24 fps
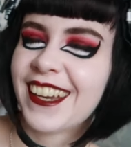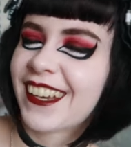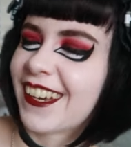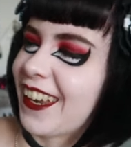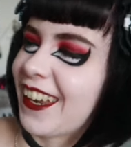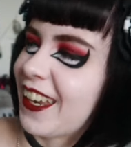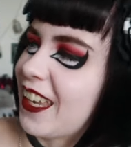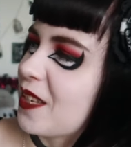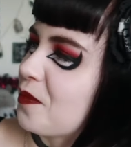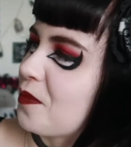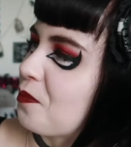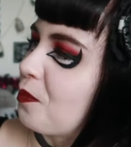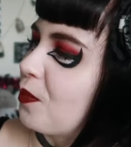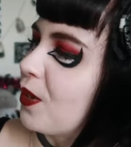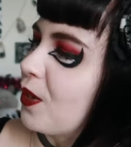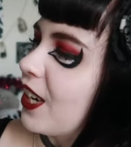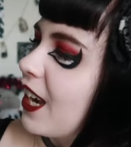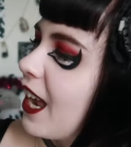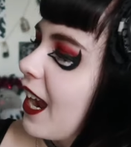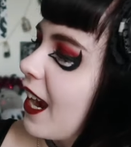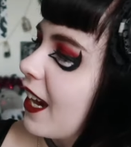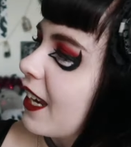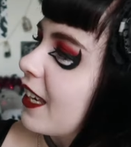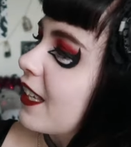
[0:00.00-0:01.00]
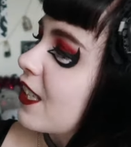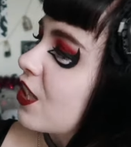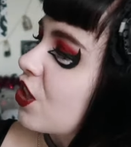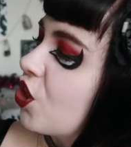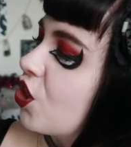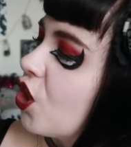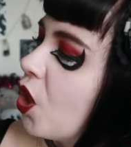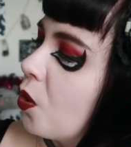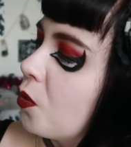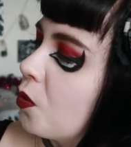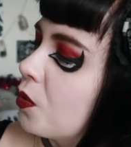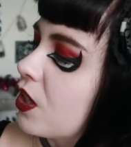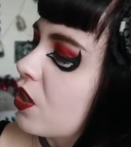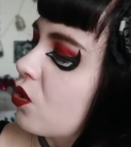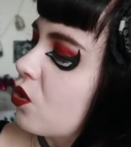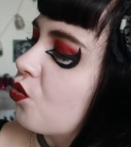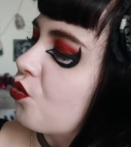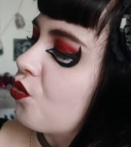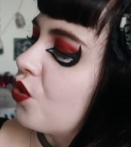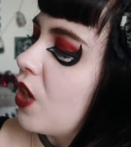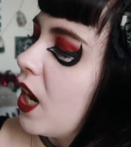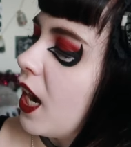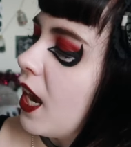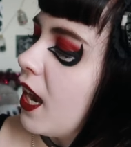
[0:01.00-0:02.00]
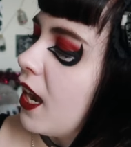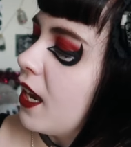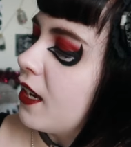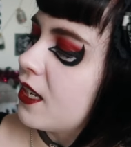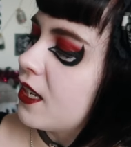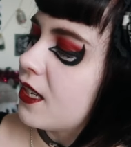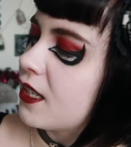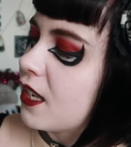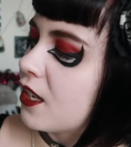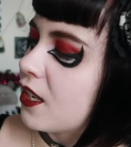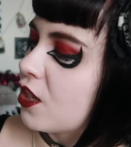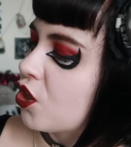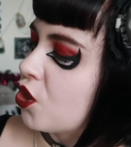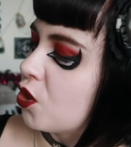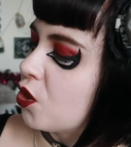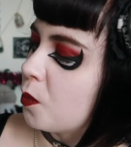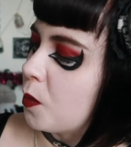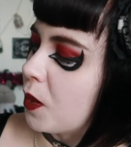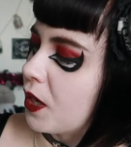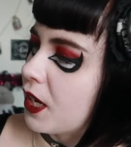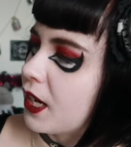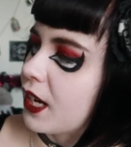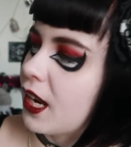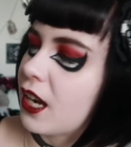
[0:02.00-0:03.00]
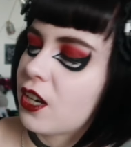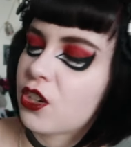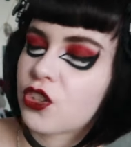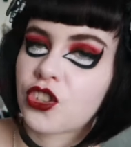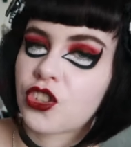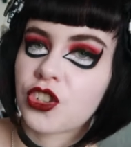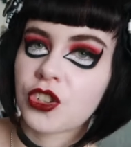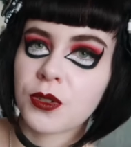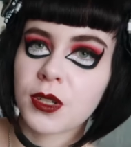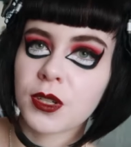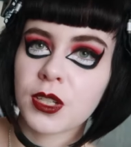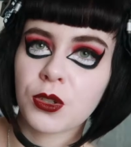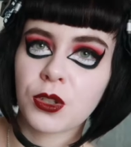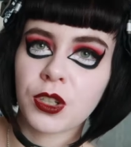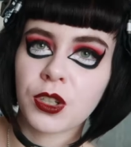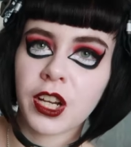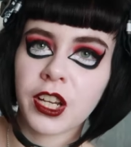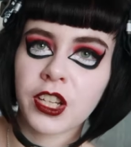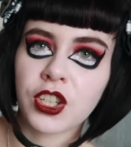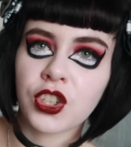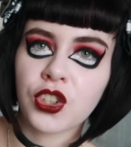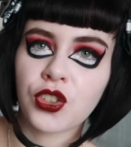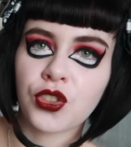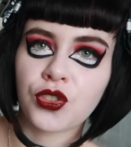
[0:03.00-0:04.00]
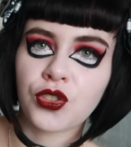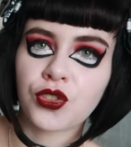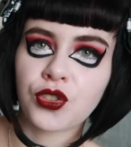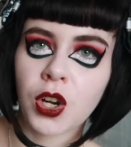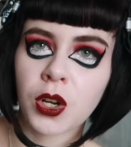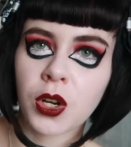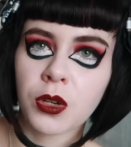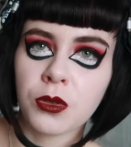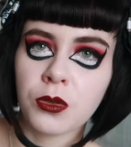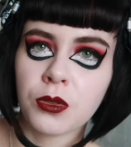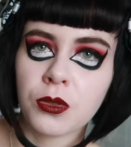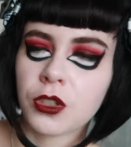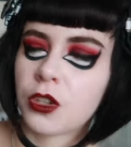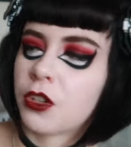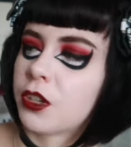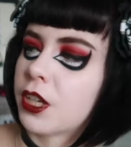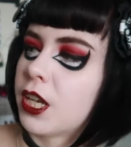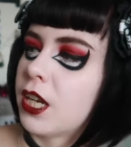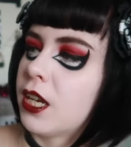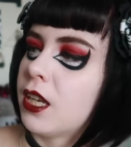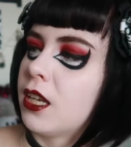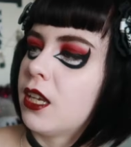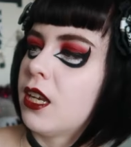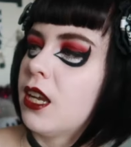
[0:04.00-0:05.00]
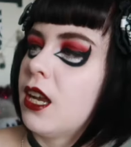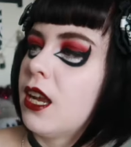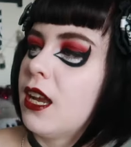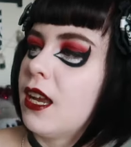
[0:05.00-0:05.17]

Like, it's black, it's gold, it's red, it said supernatural, it's got like crows on it,